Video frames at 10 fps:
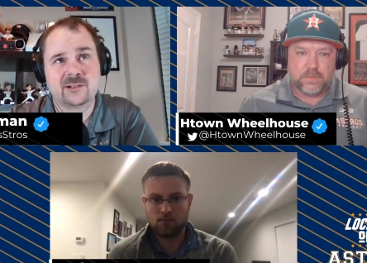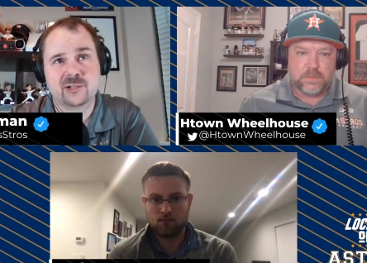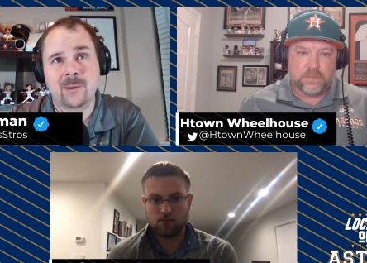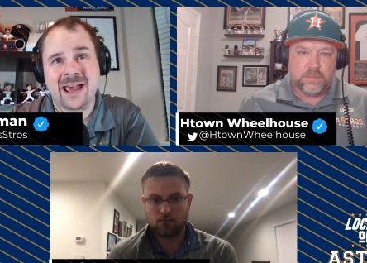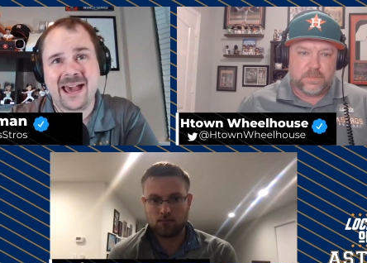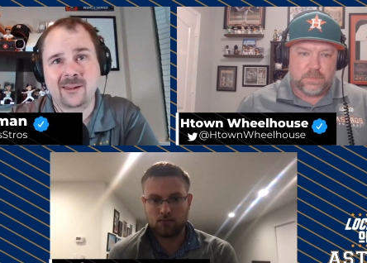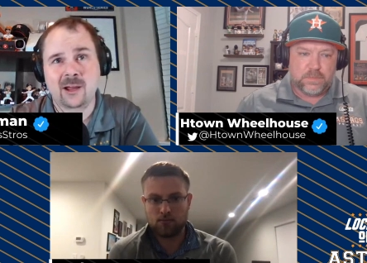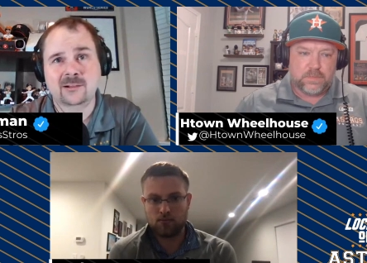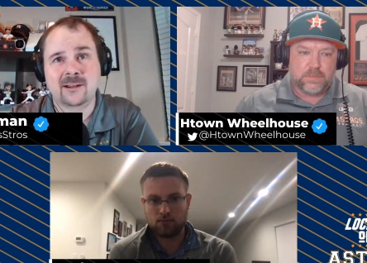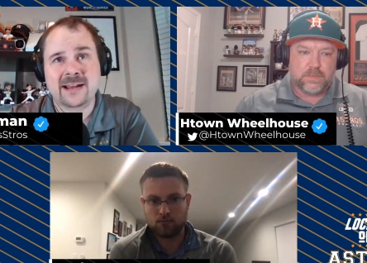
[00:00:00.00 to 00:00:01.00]
Speaker 1: the show at
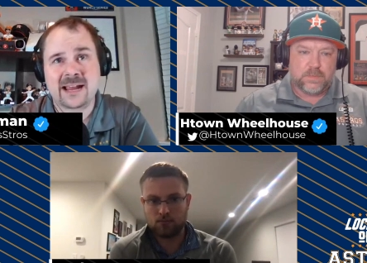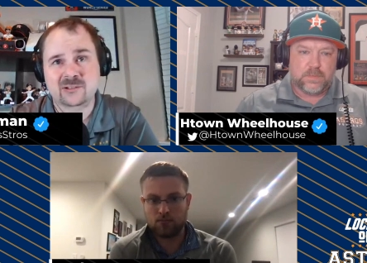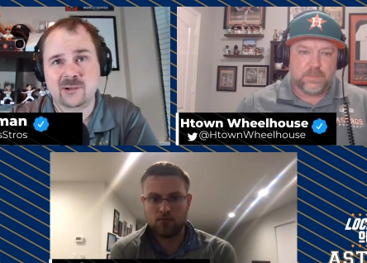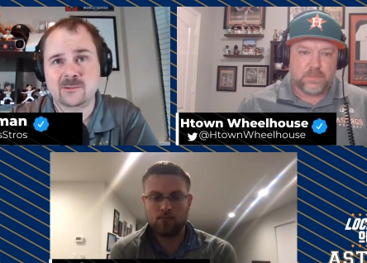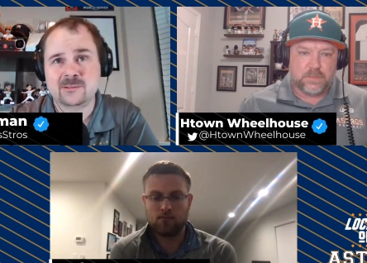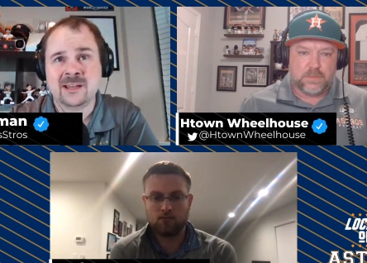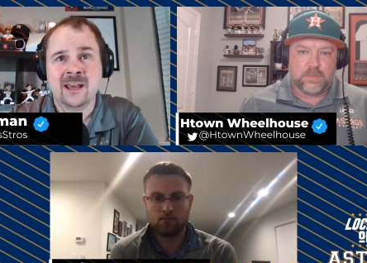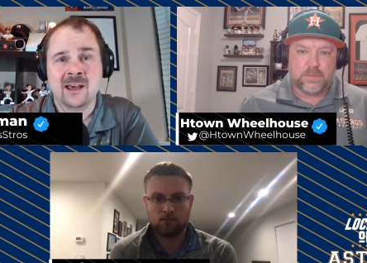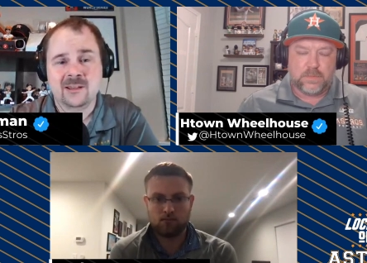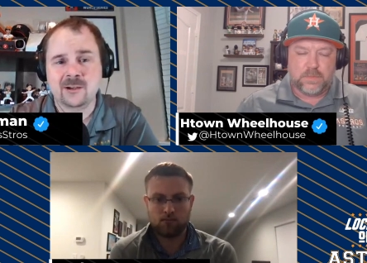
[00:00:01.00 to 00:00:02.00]
Locked On Astros,
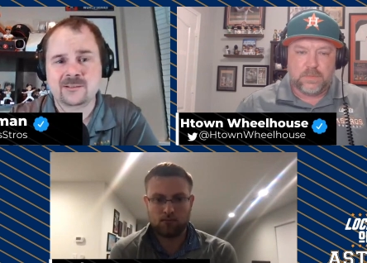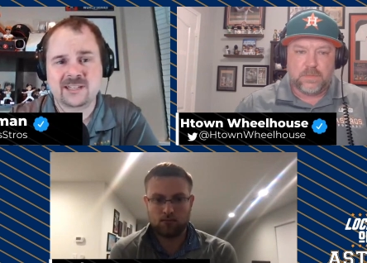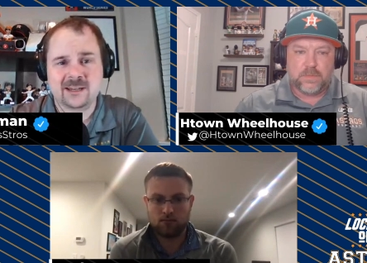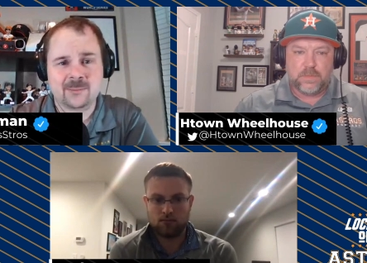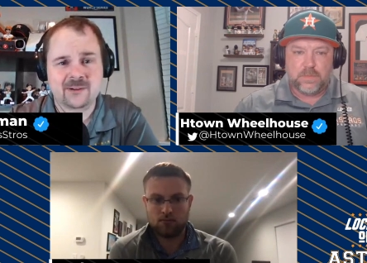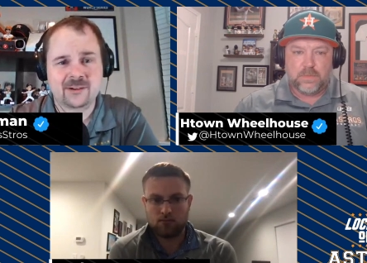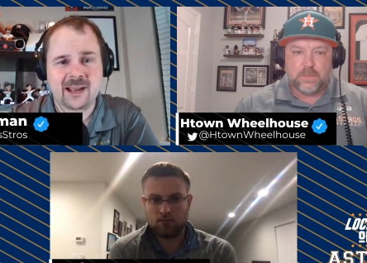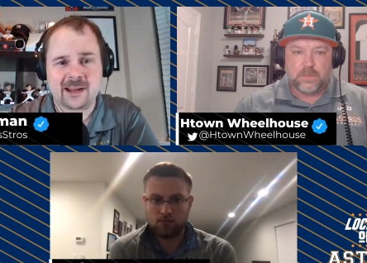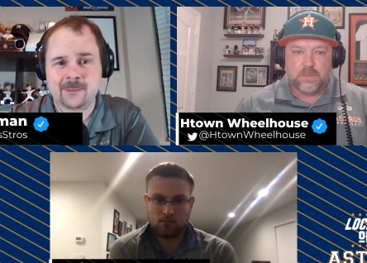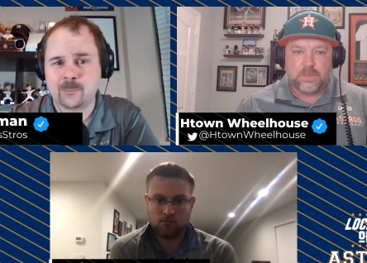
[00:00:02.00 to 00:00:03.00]
your team every
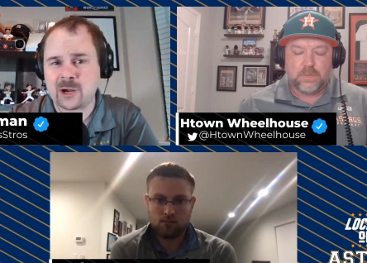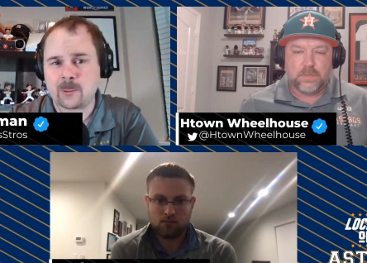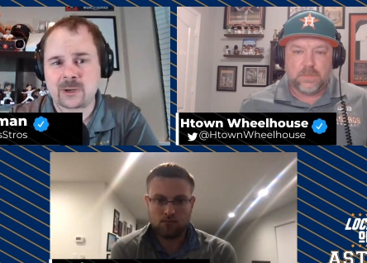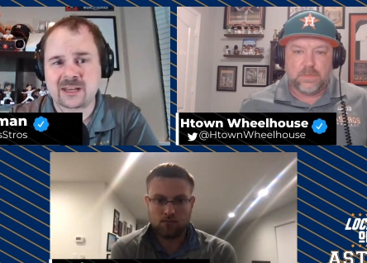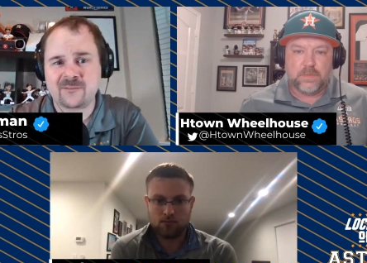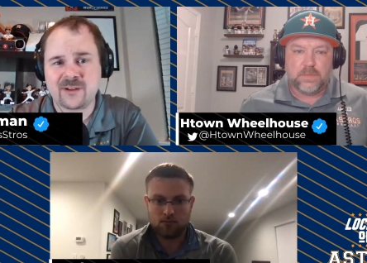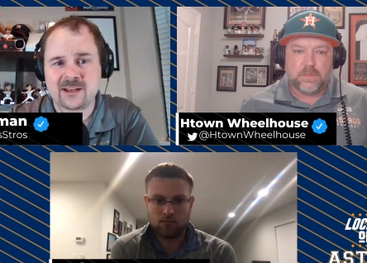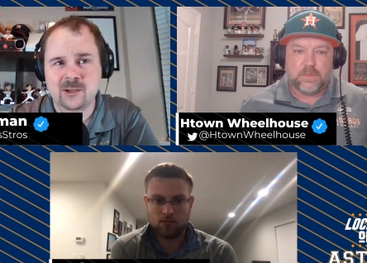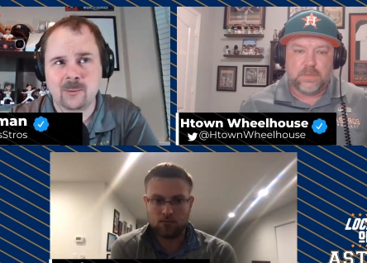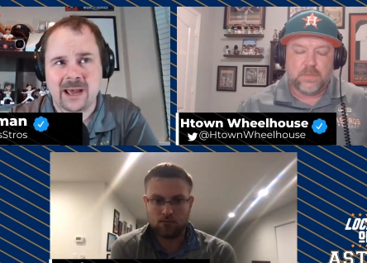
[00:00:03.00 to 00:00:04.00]
day. Brett, where can you
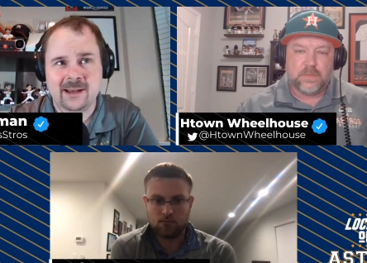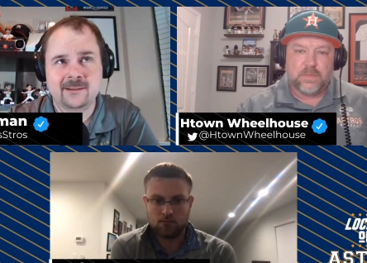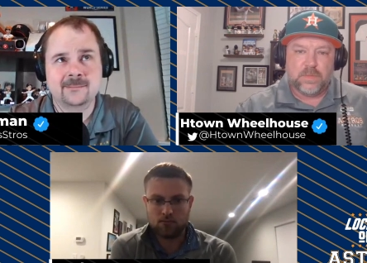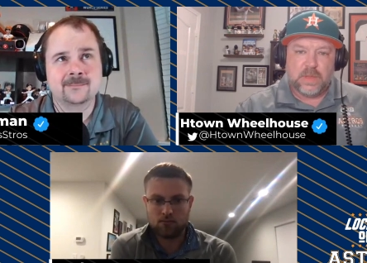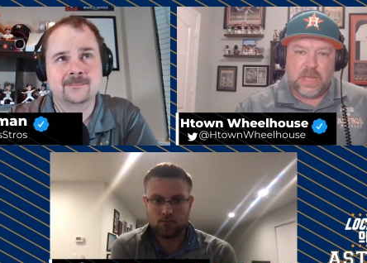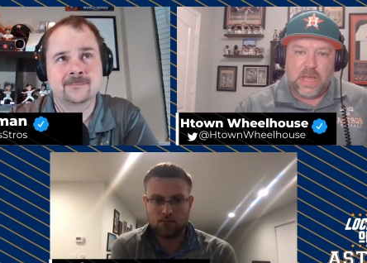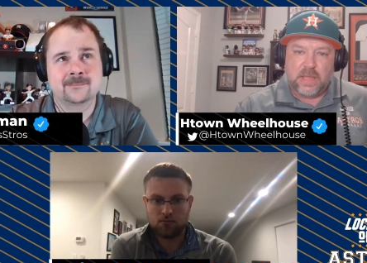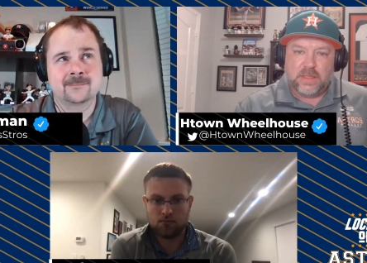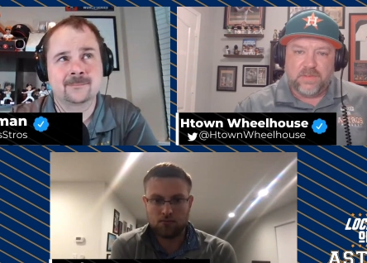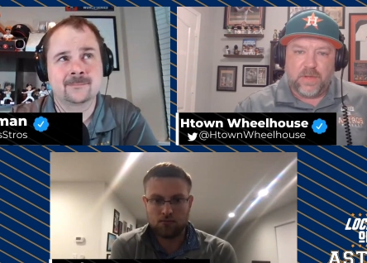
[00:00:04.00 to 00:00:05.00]
find you at?
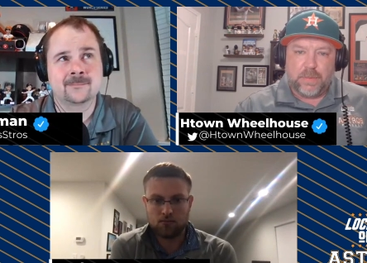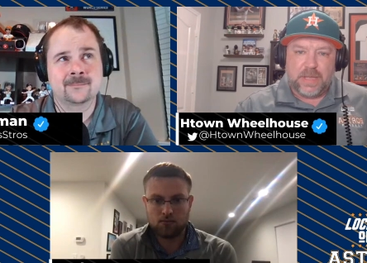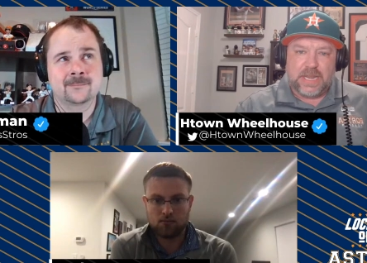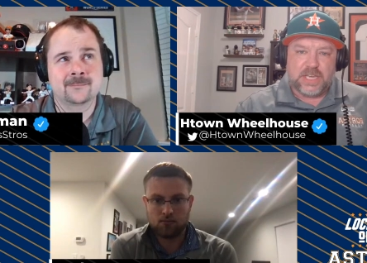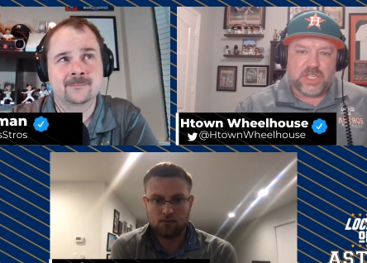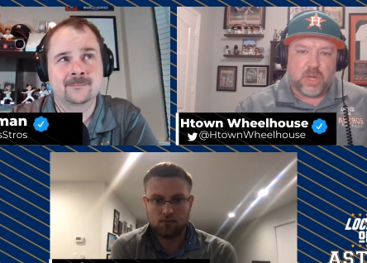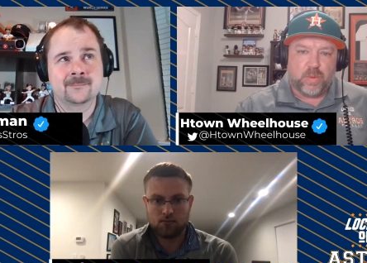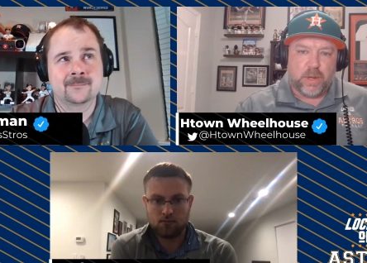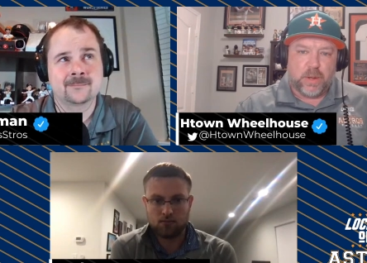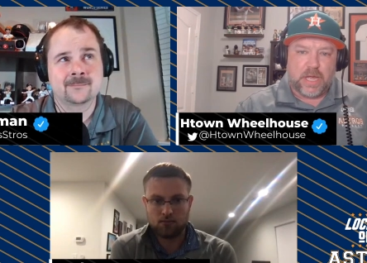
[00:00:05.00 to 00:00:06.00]
Speaker 2: They can find me at H
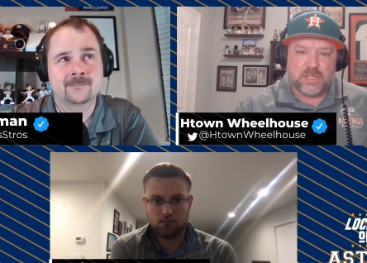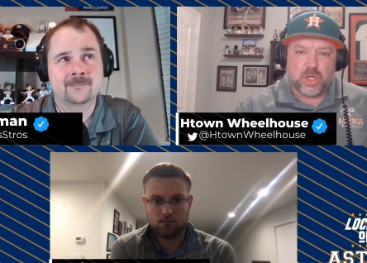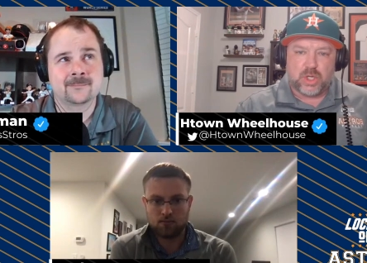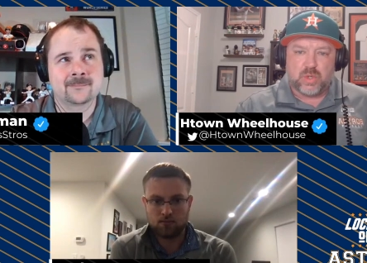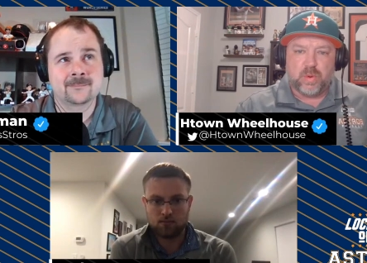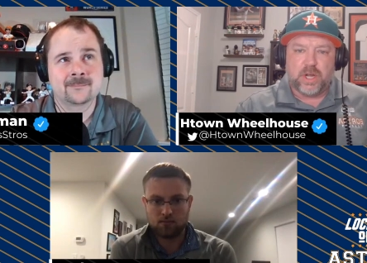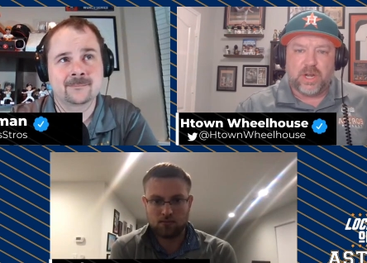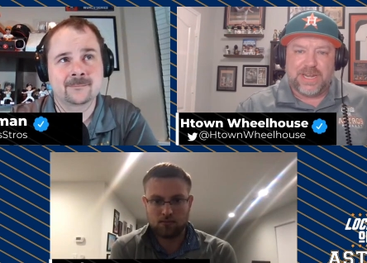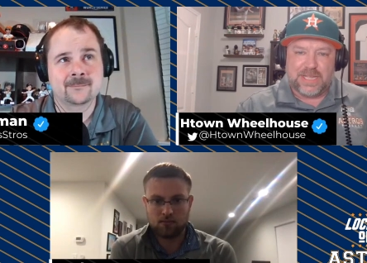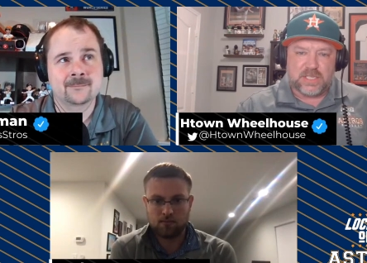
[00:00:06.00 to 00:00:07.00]
Town Wheelhouse on
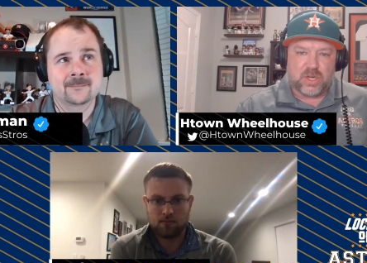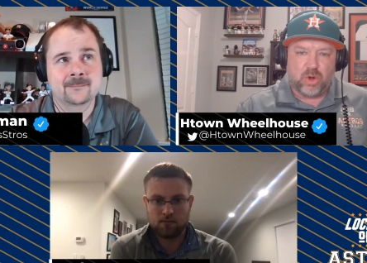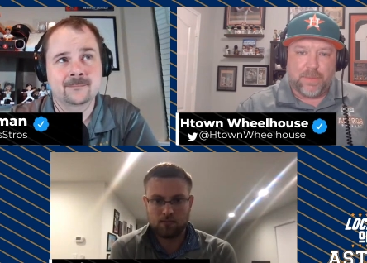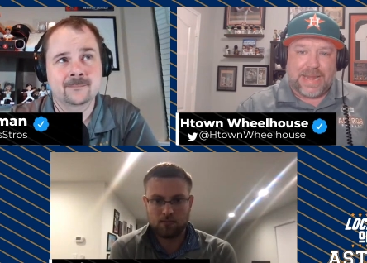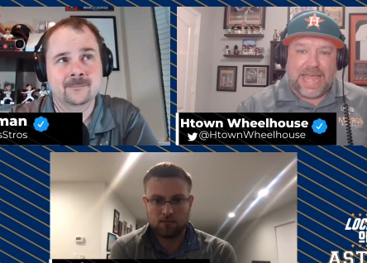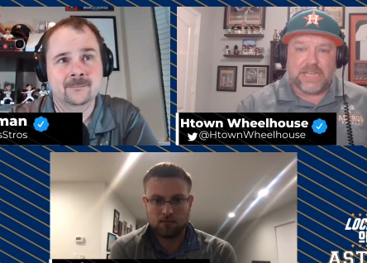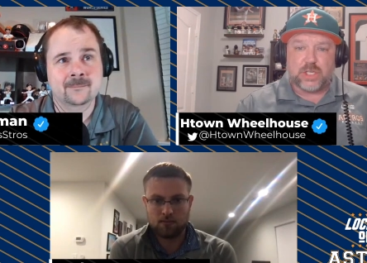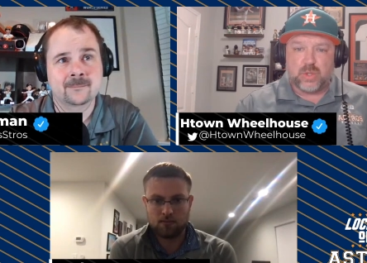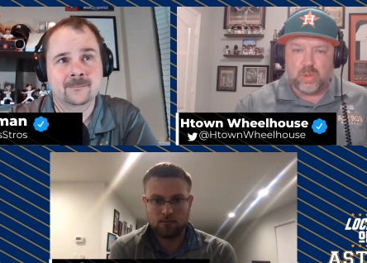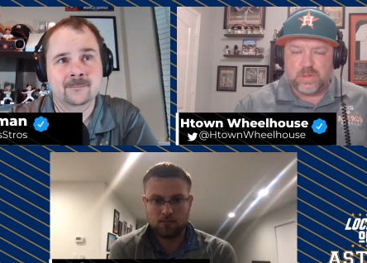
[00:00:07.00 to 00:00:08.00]
Twitter and Instagram and
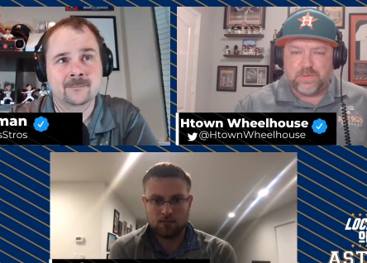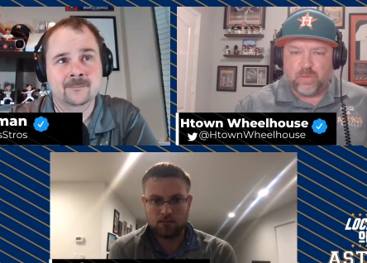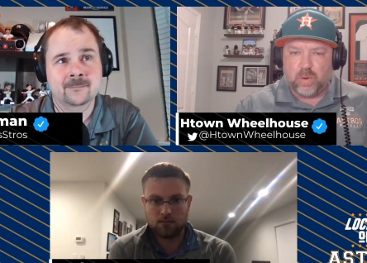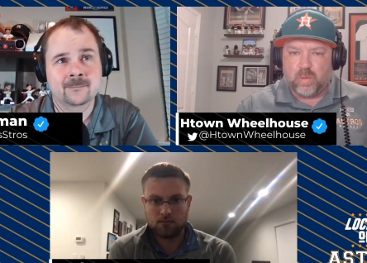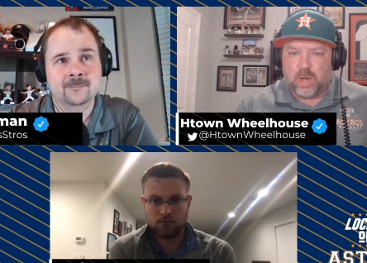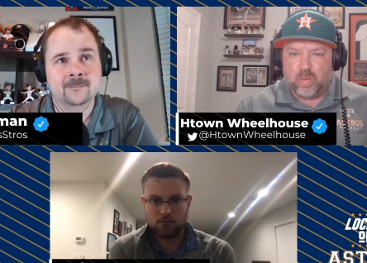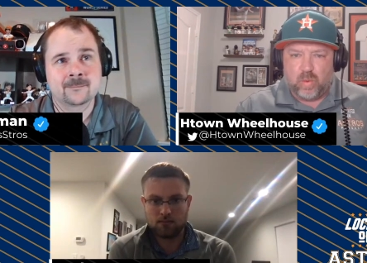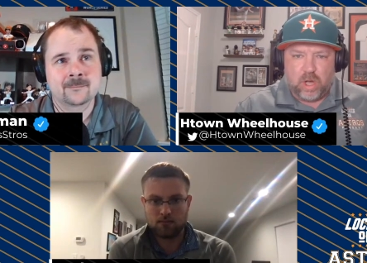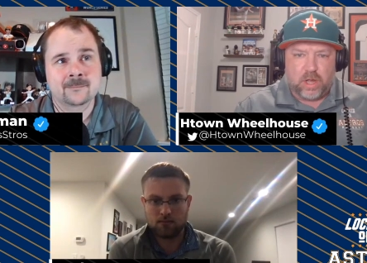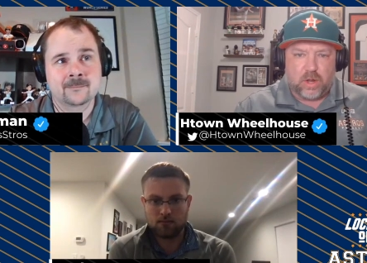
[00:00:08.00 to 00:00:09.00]
at
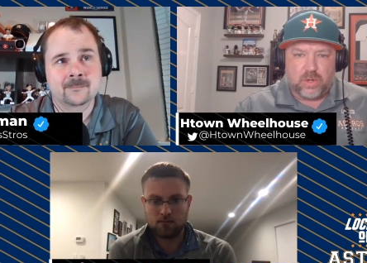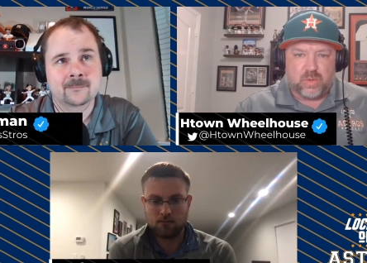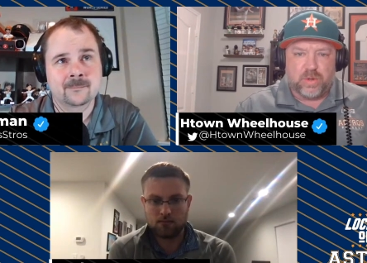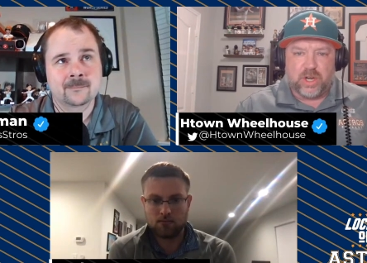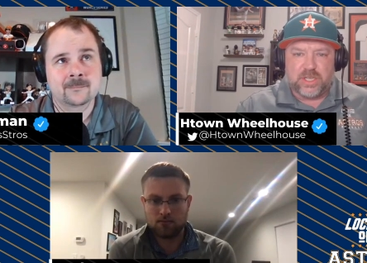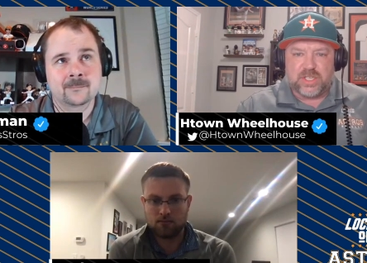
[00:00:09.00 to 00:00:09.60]
Stros411 on Twitter,